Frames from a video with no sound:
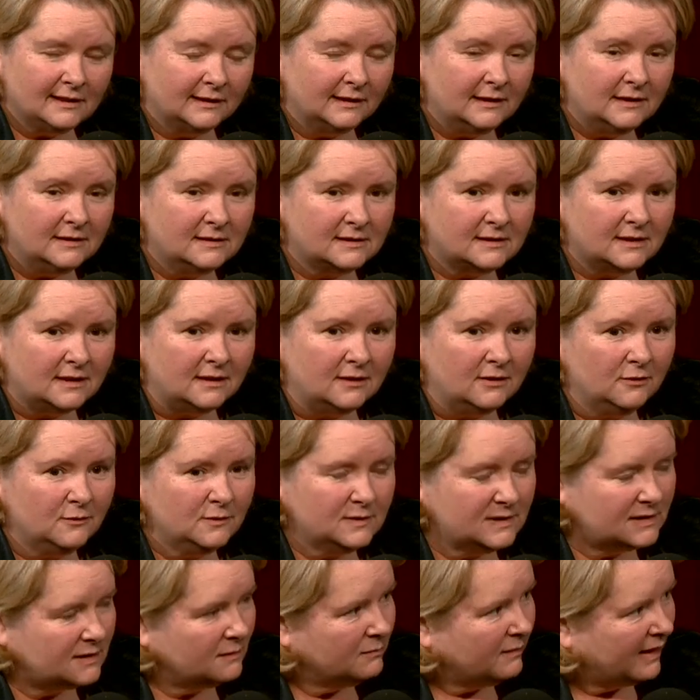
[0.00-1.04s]
Zelinsky, who
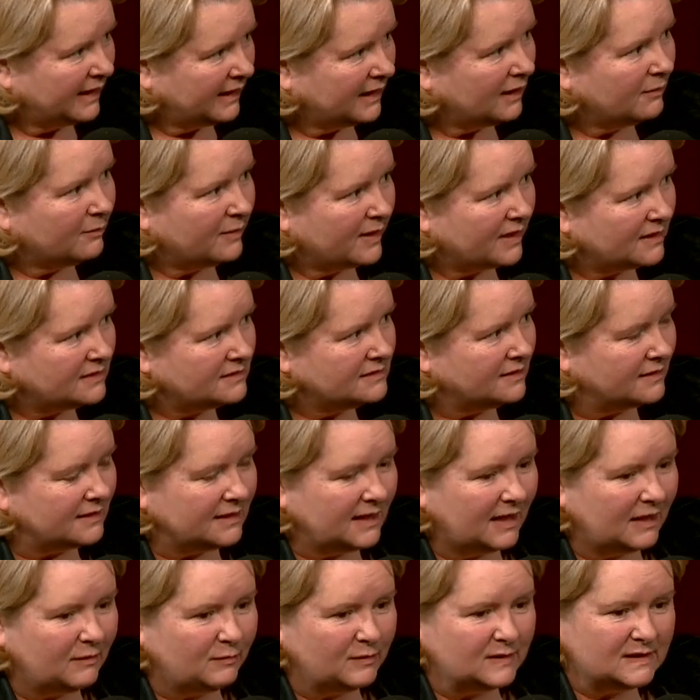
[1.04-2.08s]
is the makeup artist at the
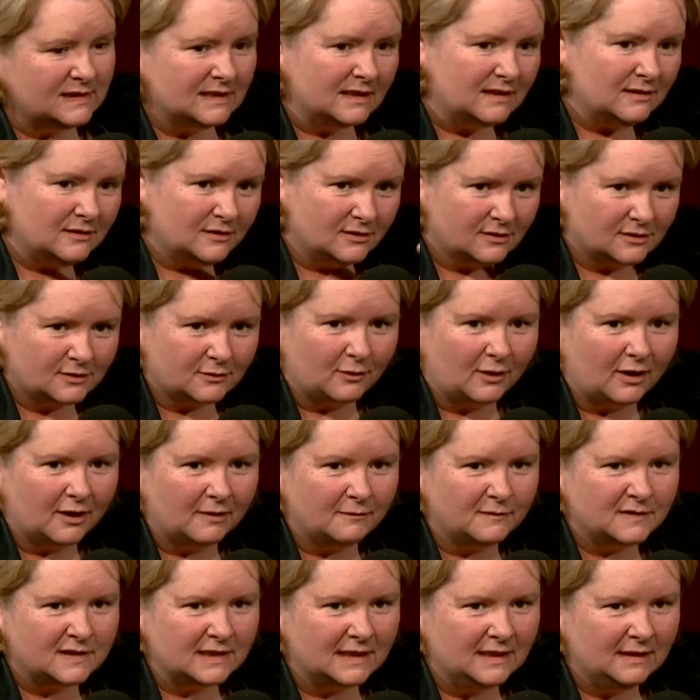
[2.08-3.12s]
ABC, and
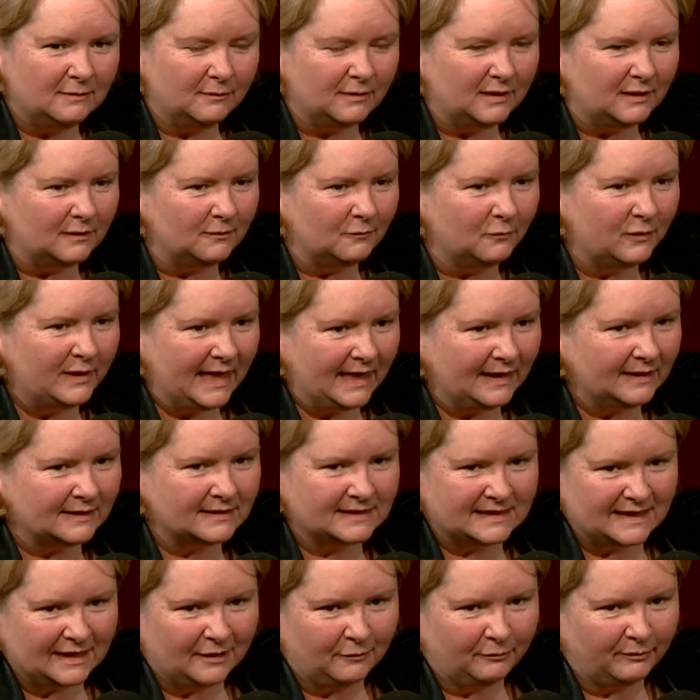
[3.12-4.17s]
described to him, and we had
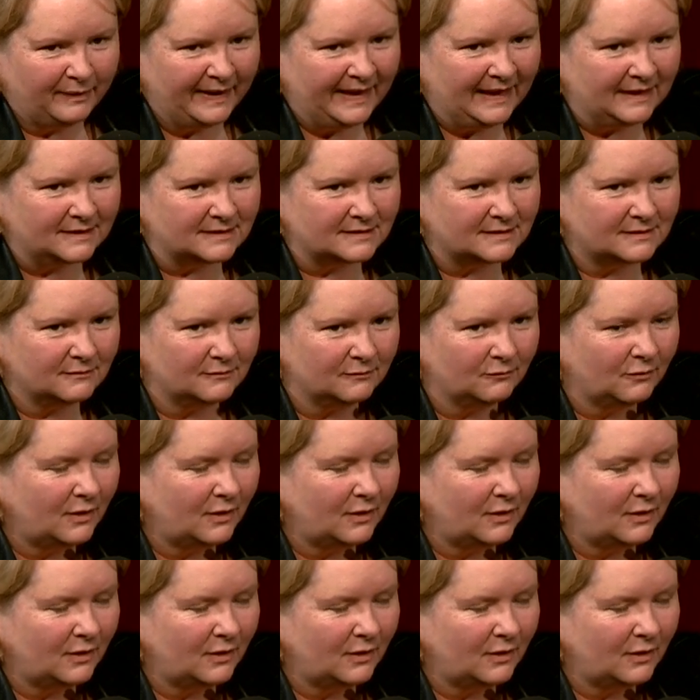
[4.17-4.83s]
it down pat,